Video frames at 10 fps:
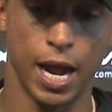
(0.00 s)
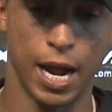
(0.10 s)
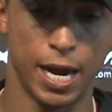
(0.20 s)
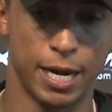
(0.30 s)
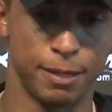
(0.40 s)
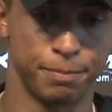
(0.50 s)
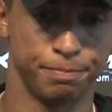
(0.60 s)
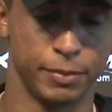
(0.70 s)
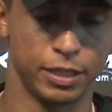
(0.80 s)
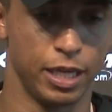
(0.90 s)

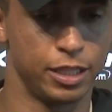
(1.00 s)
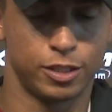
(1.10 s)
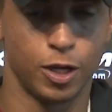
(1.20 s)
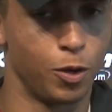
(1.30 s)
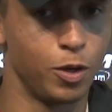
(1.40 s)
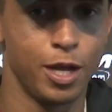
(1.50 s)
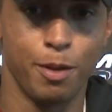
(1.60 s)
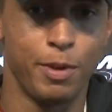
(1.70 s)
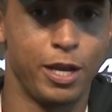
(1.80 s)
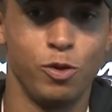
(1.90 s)
Um, and and so,
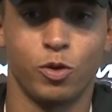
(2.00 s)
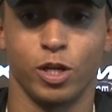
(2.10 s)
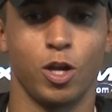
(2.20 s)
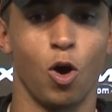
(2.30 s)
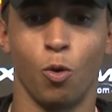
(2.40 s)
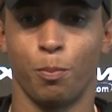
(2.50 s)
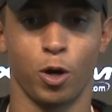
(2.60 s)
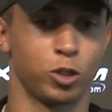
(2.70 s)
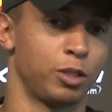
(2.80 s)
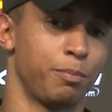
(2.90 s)
man, you could go
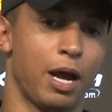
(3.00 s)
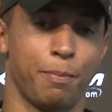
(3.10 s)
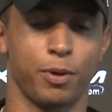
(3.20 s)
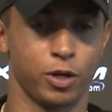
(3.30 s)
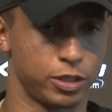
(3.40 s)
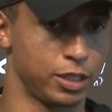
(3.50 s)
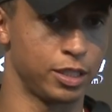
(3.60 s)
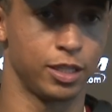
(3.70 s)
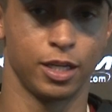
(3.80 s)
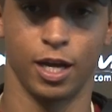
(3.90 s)
person by
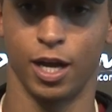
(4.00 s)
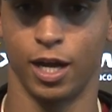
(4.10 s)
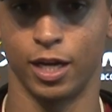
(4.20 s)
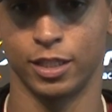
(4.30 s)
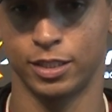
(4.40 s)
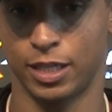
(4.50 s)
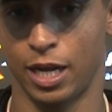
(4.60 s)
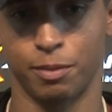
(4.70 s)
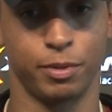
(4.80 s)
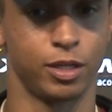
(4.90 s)
person. Uh,
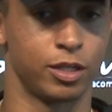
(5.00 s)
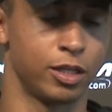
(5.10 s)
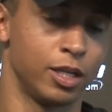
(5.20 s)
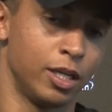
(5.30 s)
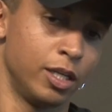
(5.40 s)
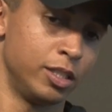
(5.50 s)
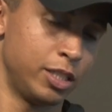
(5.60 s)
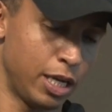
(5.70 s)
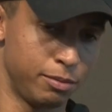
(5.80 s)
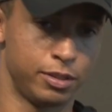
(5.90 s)
Tyler Miller.
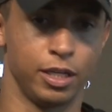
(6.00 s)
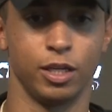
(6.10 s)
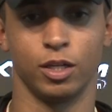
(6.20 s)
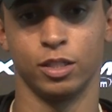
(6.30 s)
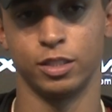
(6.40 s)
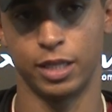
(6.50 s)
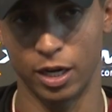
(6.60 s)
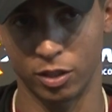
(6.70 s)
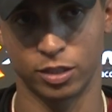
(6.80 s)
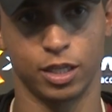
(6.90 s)
James Neal,
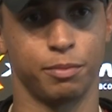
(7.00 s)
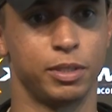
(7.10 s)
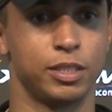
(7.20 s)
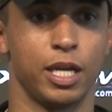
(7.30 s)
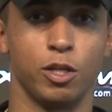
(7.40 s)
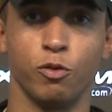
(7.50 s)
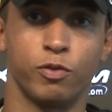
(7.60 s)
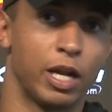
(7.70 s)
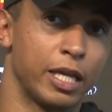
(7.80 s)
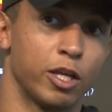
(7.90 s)
Darrell Simmons, and you
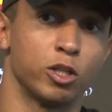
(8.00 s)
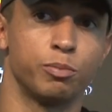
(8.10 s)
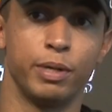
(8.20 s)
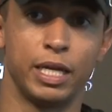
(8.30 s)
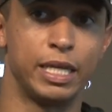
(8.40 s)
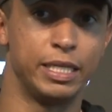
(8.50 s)
feel like there's been a